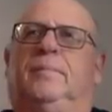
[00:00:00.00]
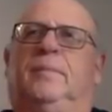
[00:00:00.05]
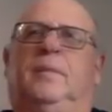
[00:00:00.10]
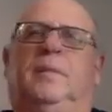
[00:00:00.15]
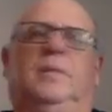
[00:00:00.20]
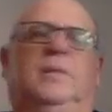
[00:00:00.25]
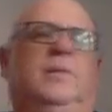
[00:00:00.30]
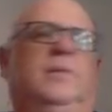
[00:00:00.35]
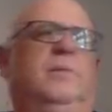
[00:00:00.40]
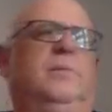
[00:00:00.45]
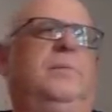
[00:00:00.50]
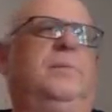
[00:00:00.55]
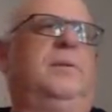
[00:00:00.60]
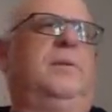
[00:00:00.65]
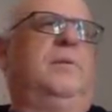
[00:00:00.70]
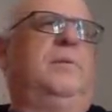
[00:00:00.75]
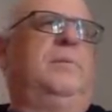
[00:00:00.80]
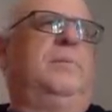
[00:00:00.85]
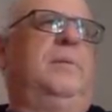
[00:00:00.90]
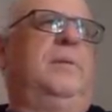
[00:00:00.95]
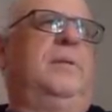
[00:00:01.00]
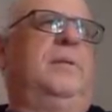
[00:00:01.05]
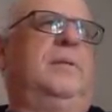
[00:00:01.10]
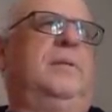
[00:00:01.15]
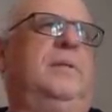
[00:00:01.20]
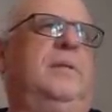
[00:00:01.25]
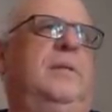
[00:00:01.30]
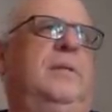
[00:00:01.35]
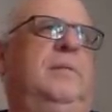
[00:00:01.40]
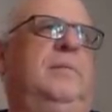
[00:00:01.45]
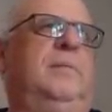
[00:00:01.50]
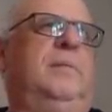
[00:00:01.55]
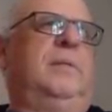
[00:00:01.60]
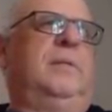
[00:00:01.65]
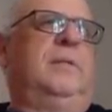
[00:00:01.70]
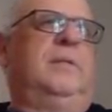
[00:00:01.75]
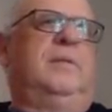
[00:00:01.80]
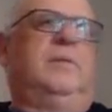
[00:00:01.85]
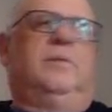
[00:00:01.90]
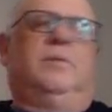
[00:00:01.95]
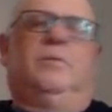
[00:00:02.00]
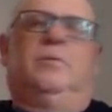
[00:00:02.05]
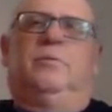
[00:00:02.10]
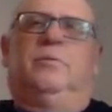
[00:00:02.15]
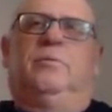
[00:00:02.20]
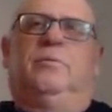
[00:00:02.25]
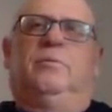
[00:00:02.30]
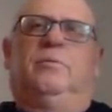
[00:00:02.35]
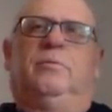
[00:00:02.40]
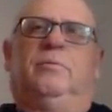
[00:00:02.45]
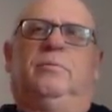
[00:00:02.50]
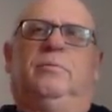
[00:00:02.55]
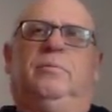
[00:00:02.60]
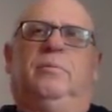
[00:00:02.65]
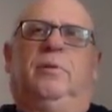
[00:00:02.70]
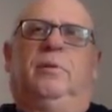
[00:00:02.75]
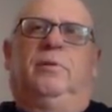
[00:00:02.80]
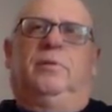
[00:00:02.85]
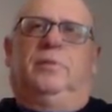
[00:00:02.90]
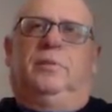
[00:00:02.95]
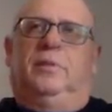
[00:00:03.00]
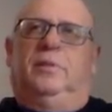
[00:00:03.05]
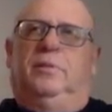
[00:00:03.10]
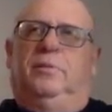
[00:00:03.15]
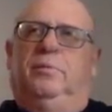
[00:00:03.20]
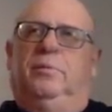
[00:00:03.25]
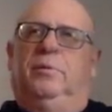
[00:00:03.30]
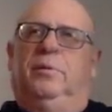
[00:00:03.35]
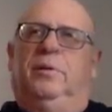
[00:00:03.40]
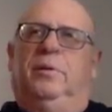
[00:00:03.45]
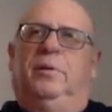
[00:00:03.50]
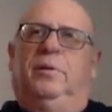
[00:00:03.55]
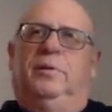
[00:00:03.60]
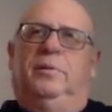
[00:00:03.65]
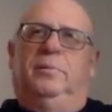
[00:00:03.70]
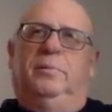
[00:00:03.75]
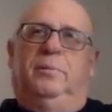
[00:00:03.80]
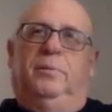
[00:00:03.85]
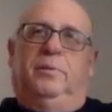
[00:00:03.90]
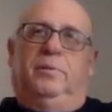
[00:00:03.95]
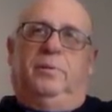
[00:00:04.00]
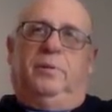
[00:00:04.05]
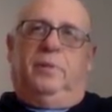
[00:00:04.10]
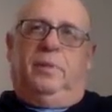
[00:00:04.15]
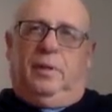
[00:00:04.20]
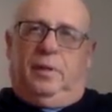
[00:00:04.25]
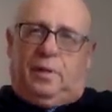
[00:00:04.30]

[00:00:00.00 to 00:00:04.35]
until Prabhupada sent me to Boston to work on his books,